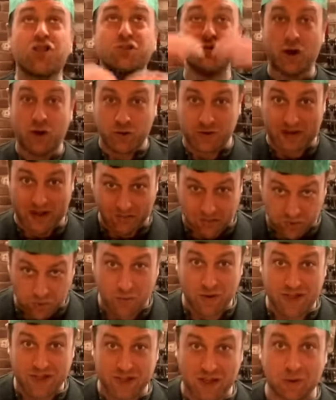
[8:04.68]
thrown out the
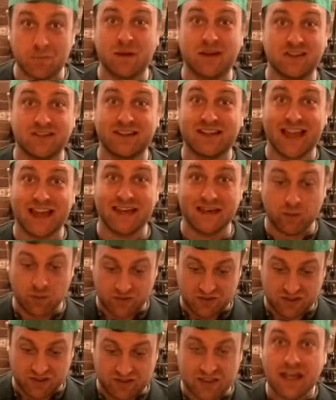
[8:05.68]
window, because again, it
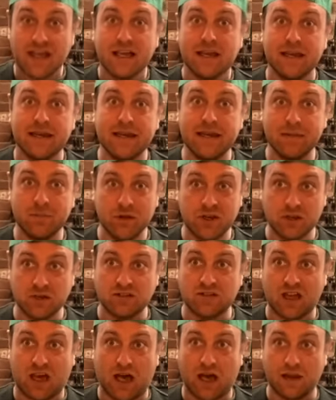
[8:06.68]
was this liminal
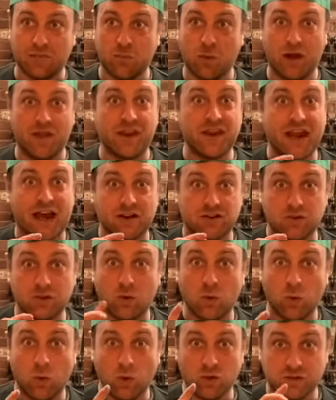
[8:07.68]
time where the natural
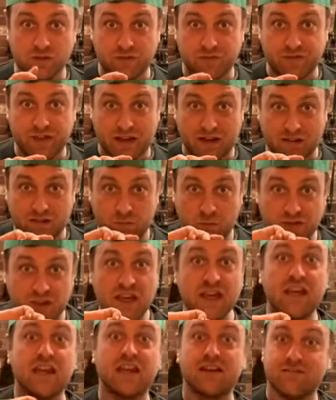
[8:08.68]
order of things was
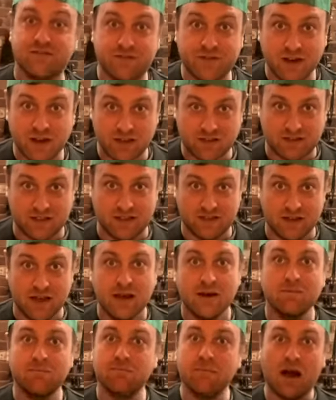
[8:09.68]
inverted.
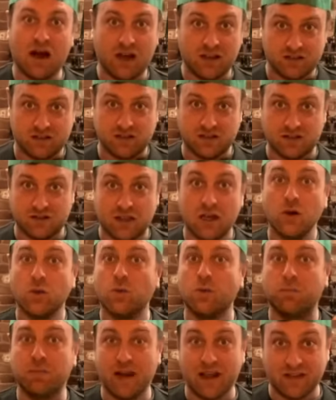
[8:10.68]
Masters
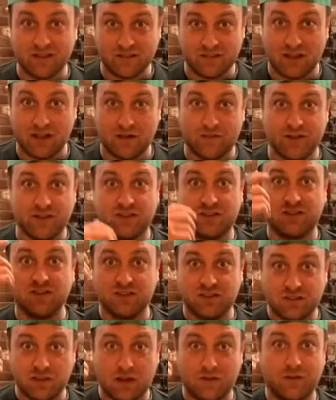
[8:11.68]
would play servants and
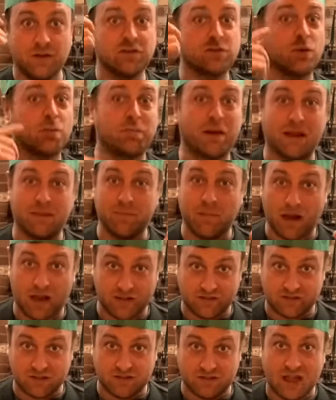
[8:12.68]
servants would play
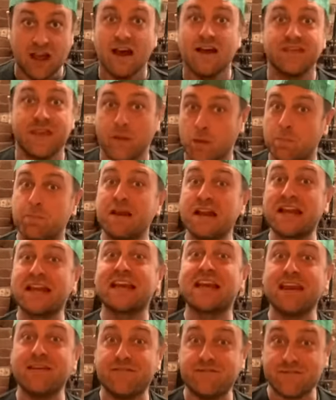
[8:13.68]
masters. They would be
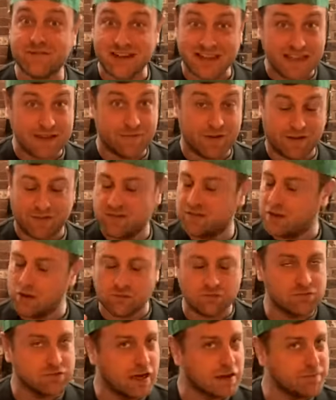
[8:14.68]
gift giving. This goes
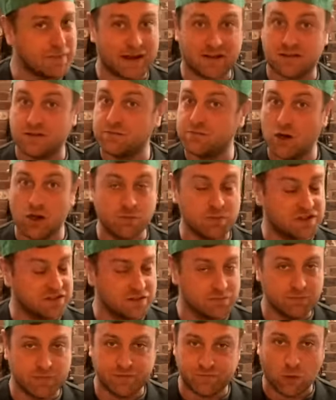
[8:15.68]
right back to the Romans
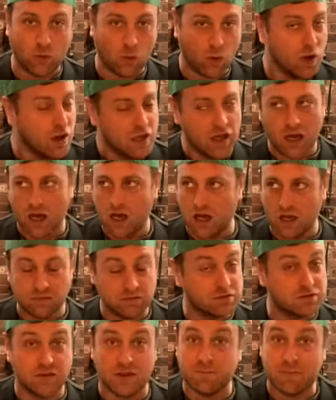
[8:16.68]
and before,
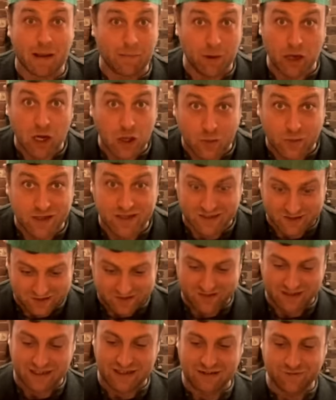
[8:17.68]
to the
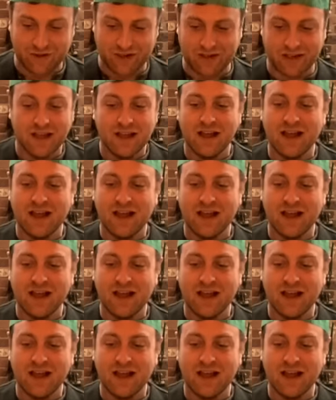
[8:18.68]
Babylonians even.